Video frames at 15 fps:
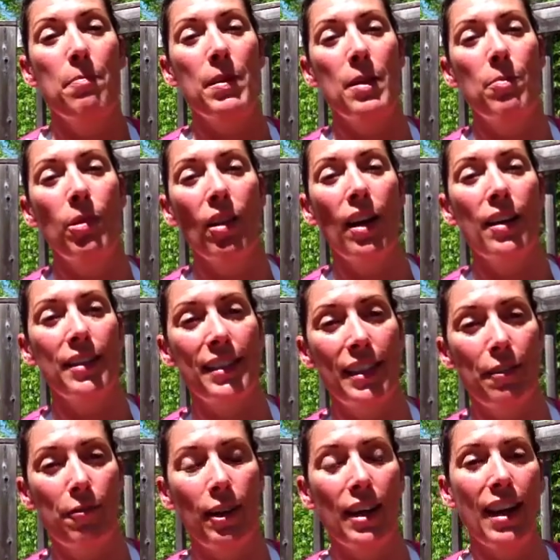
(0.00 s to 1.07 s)
People are
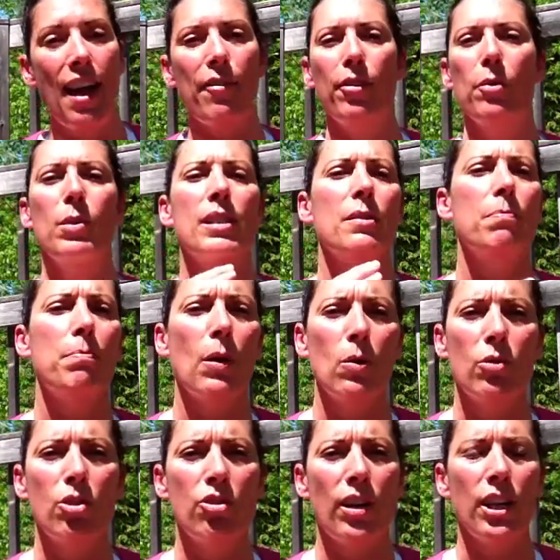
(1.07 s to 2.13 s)
different. Everyone's
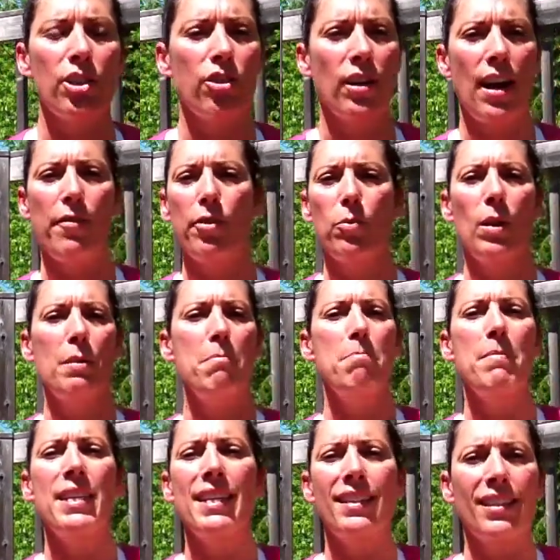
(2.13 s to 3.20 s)
bone structure, everyone
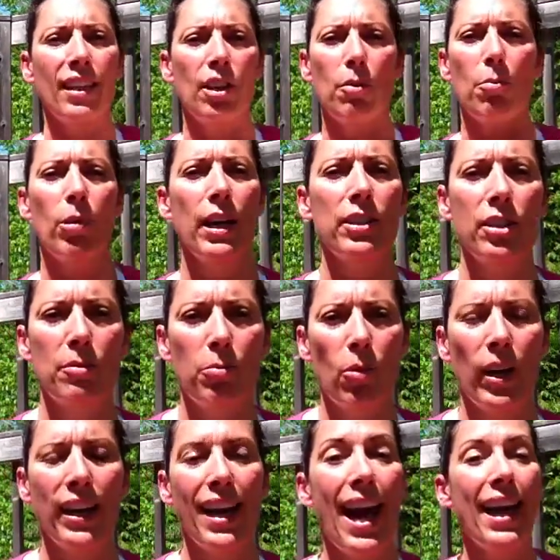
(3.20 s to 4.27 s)
meets a compression
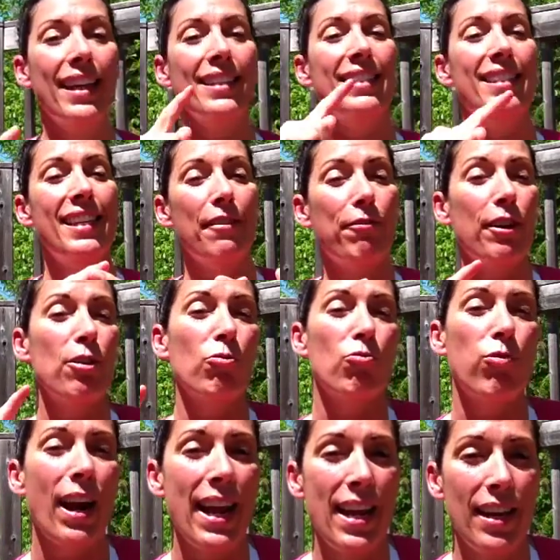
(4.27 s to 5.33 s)
point at a different
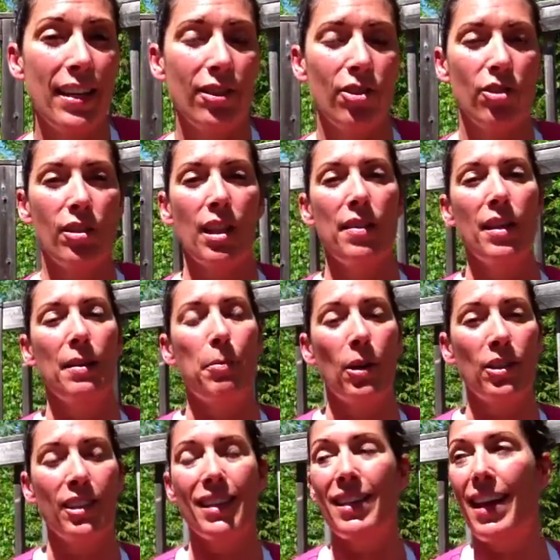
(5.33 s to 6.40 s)
range than the
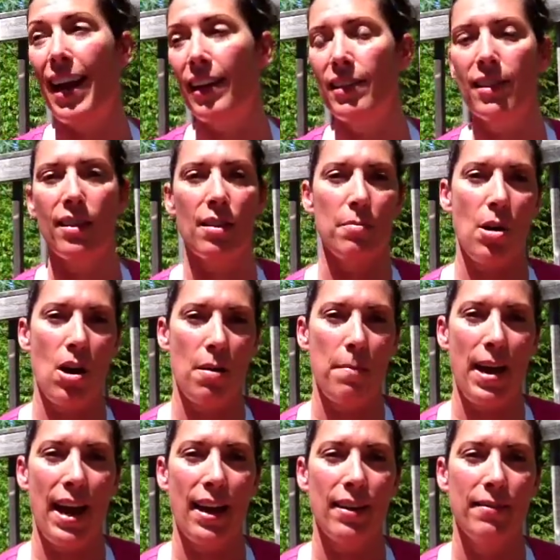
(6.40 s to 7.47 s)
person next to them on a
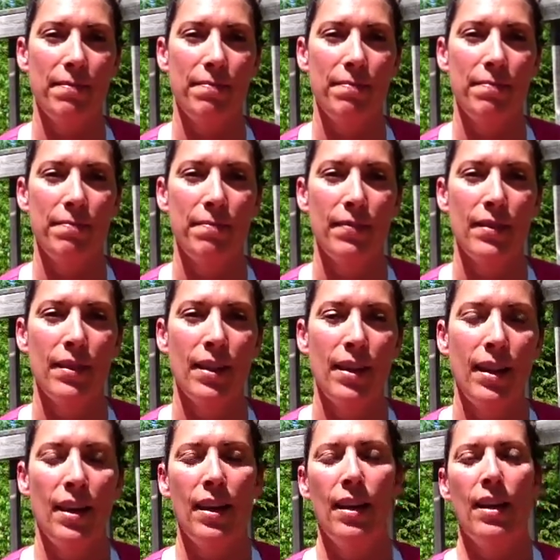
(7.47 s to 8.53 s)
mat.
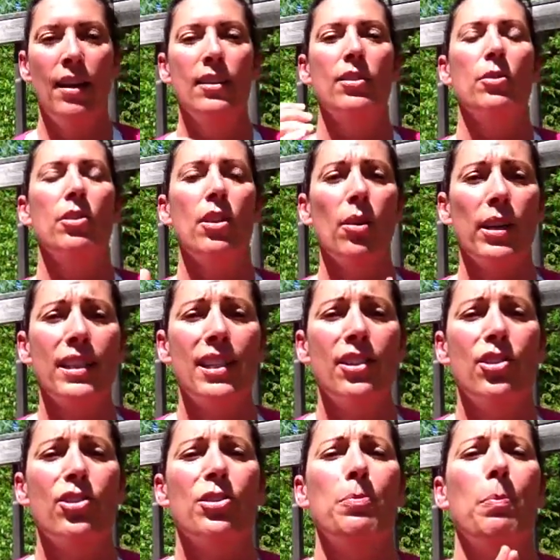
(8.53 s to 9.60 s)
So yoga
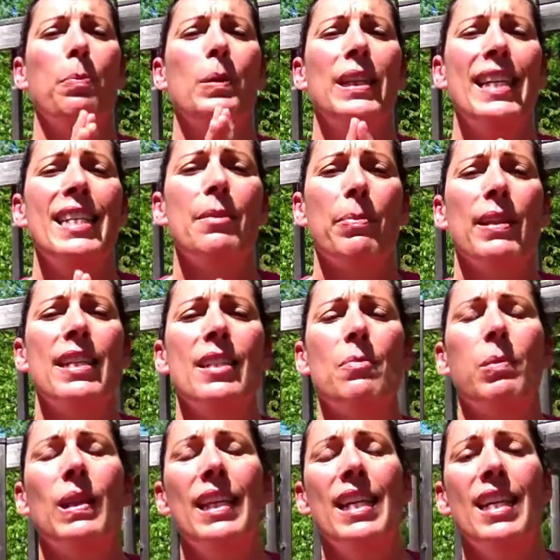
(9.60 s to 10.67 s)
teachers, please, please,
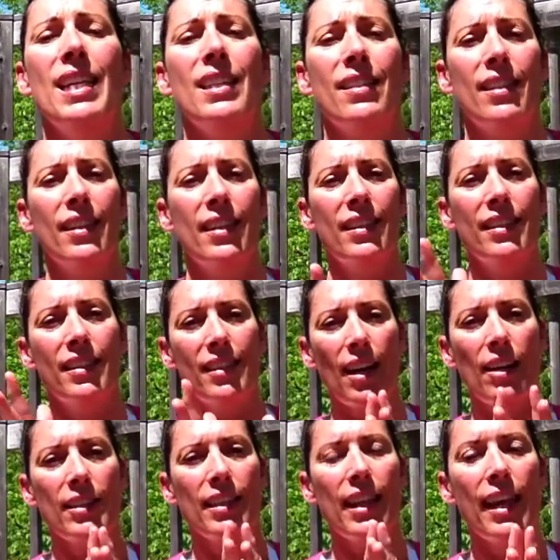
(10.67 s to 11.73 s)
please
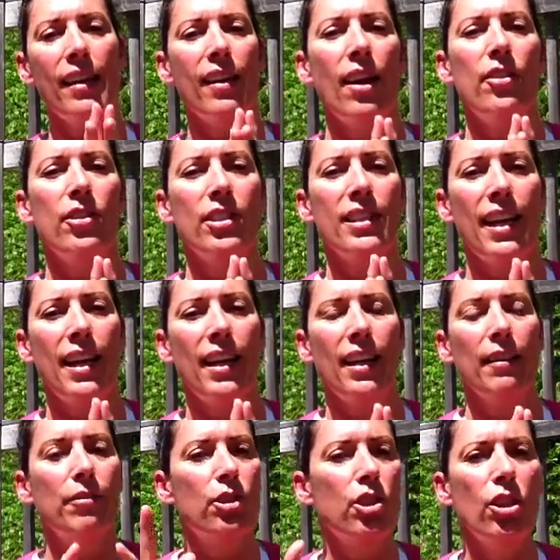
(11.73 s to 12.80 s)
start to gain an understanding
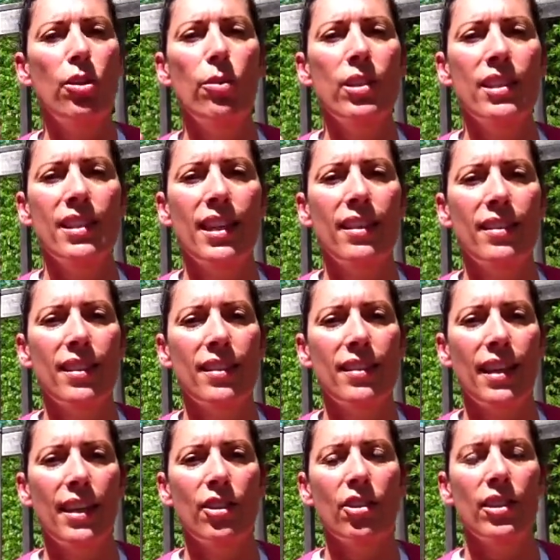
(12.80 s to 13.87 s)
of two distinct
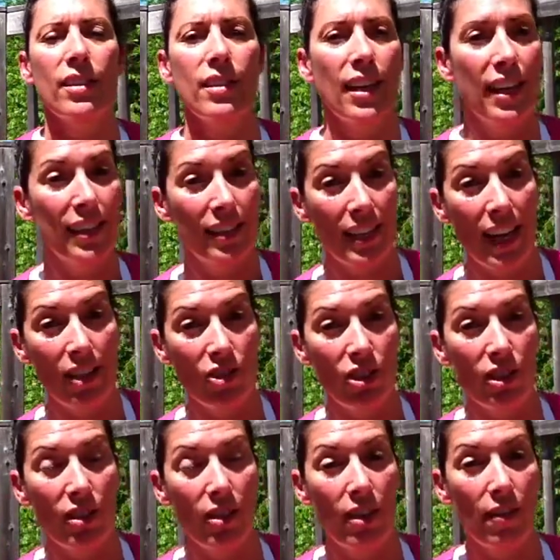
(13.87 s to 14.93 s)
sensations,
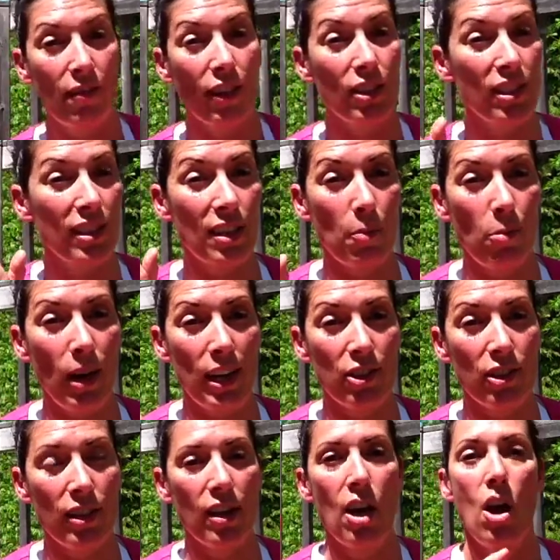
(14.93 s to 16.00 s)
tension versus
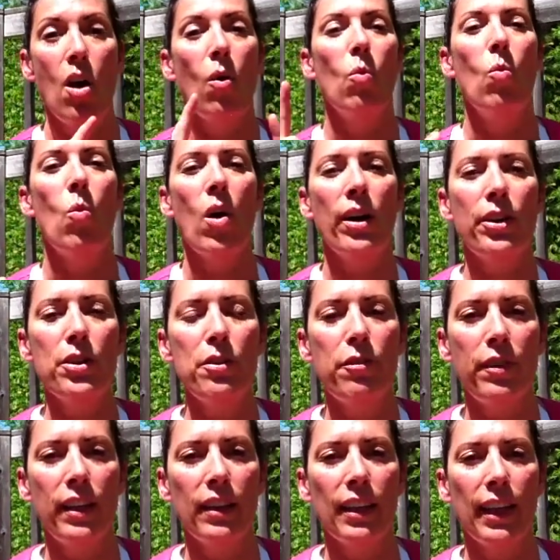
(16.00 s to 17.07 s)
compression. What are you
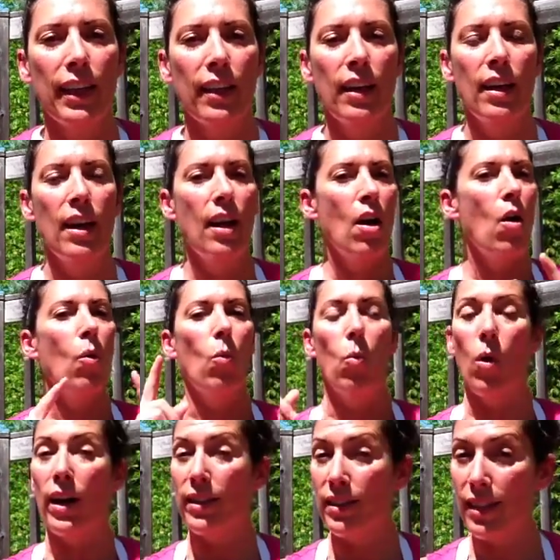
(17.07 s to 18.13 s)
feeling?
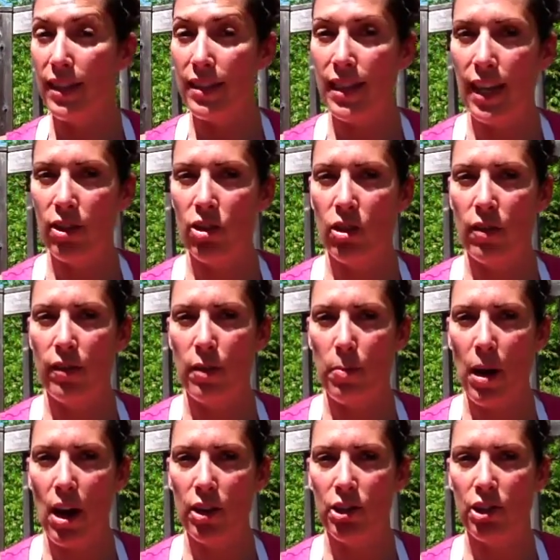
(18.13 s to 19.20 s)
What is the intention of the
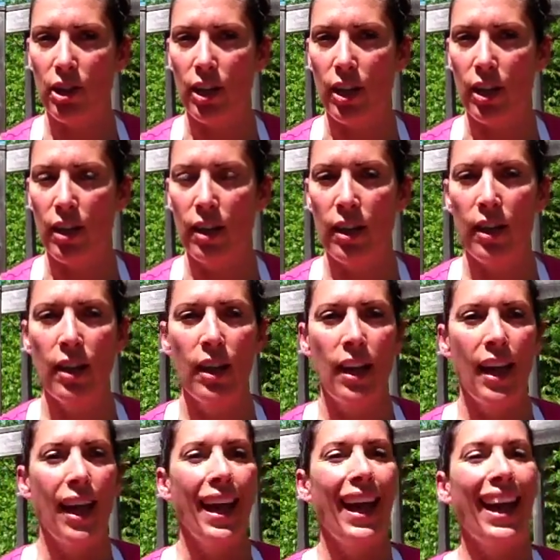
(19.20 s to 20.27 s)
posture?
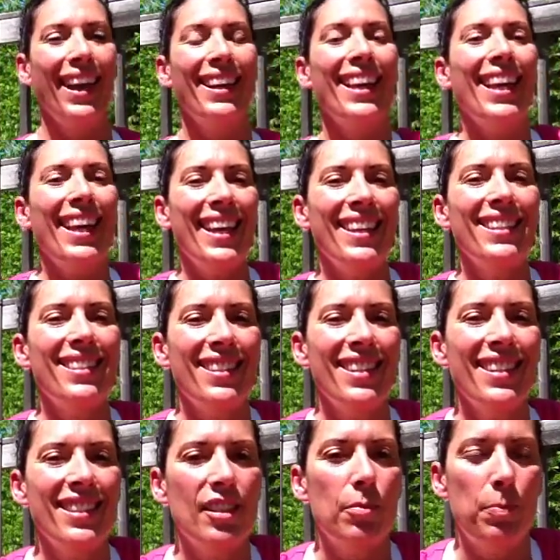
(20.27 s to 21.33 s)
And is
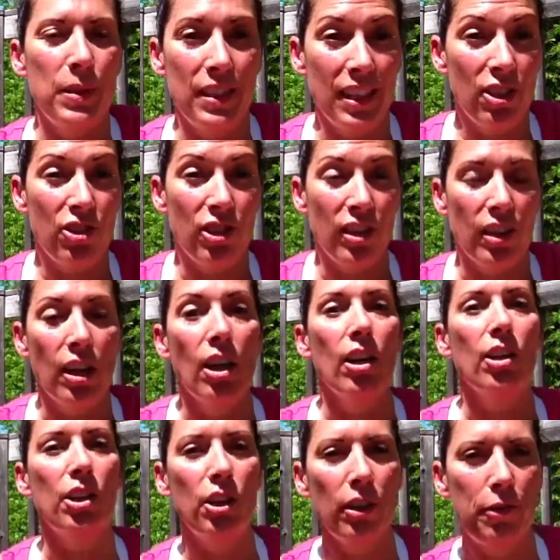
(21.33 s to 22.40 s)
this position
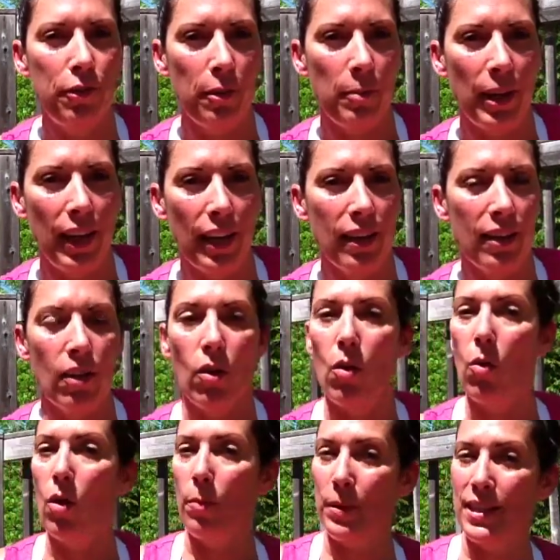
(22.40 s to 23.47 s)
good for me
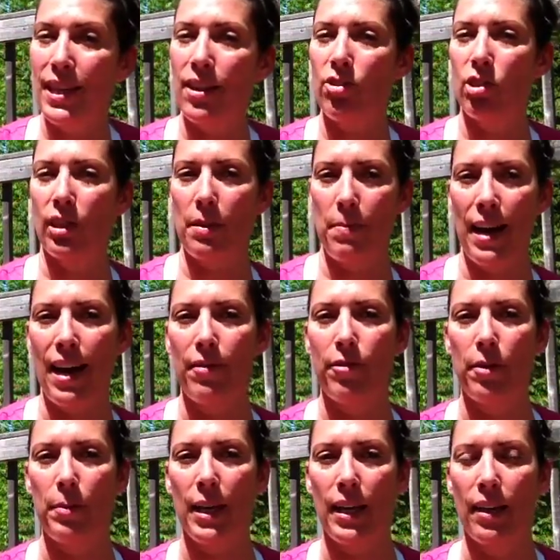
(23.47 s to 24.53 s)
or potentially bad
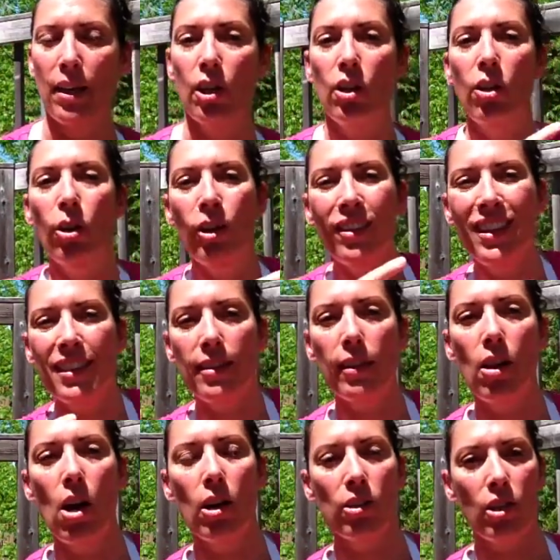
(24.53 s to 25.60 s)
for me? Could this
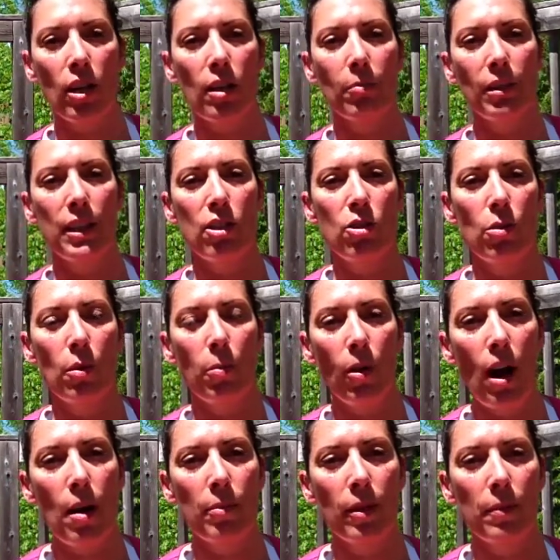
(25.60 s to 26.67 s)
long term lead to a
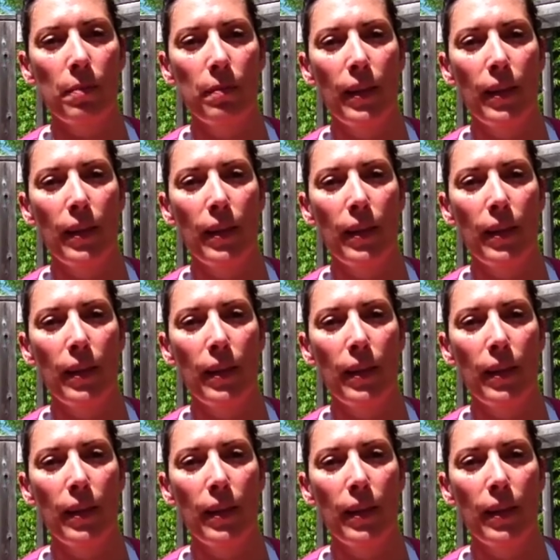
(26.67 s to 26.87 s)
problem?